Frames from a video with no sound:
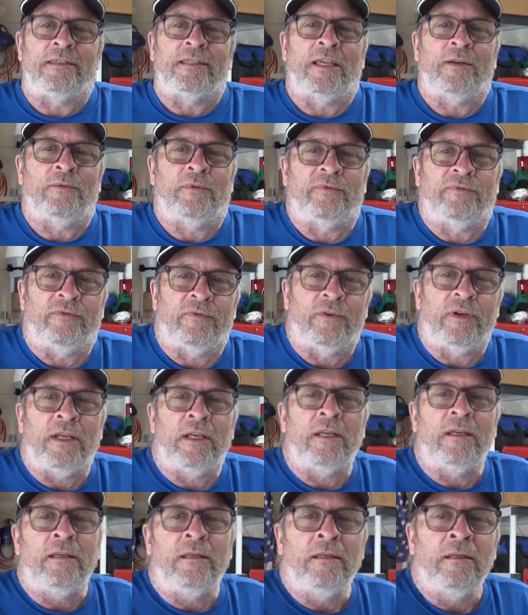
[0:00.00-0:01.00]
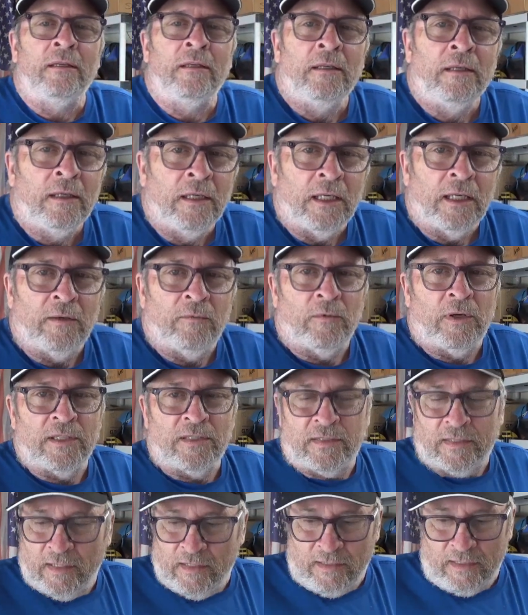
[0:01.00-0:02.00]
They were free. And
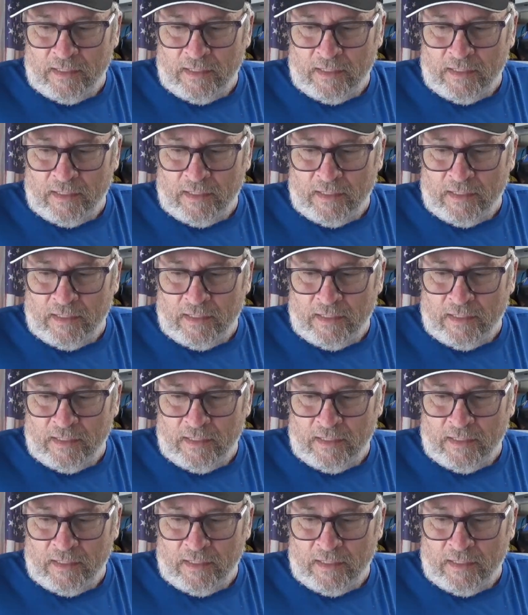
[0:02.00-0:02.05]
once these